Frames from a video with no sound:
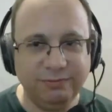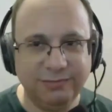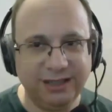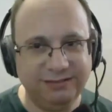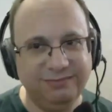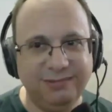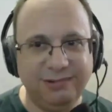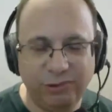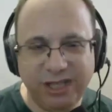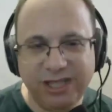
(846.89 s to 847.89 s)
Like
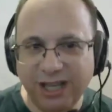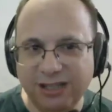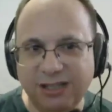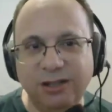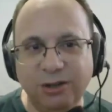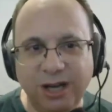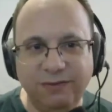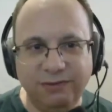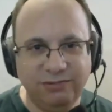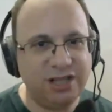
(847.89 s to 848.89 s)
3 seconds and you
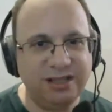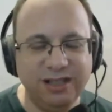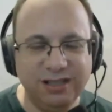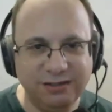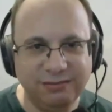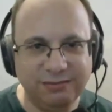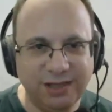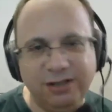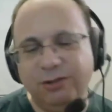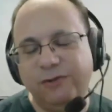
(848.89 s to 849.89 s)
have just this.
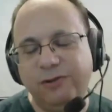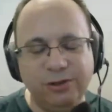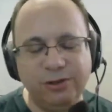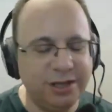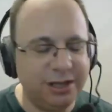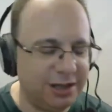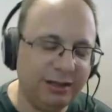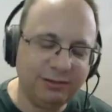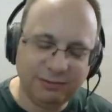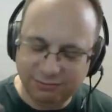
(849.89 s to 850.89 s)
And of course you can
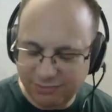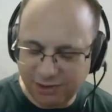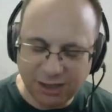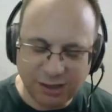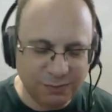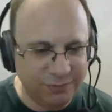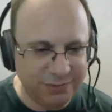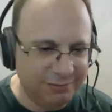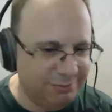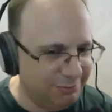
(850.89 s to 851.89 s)
like
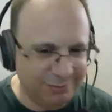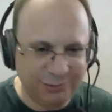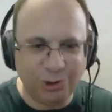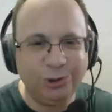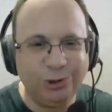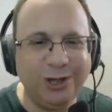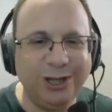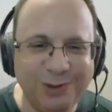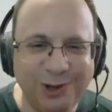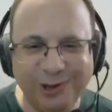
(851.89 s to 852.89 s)
talk to
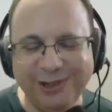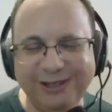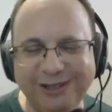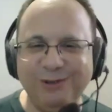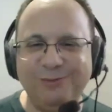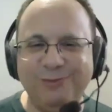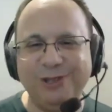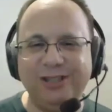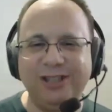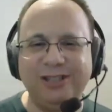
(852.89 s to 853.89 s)
it more and give you more
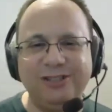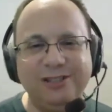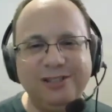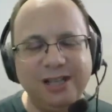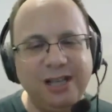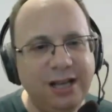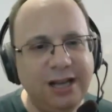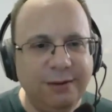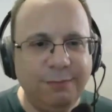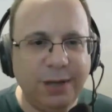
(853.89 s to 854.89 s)
suggestions.
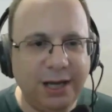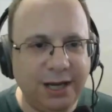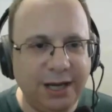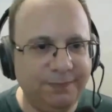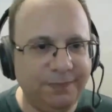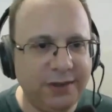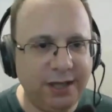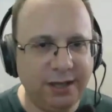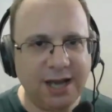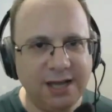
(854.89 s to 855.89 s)
But
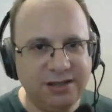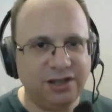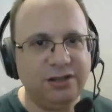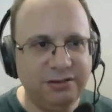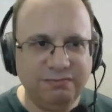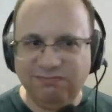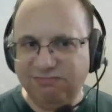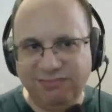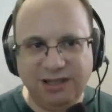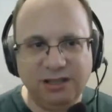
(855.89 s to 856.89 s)
as a starter,
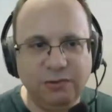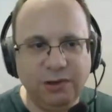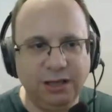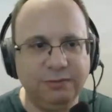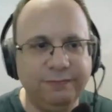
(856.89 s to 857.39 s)
it's great.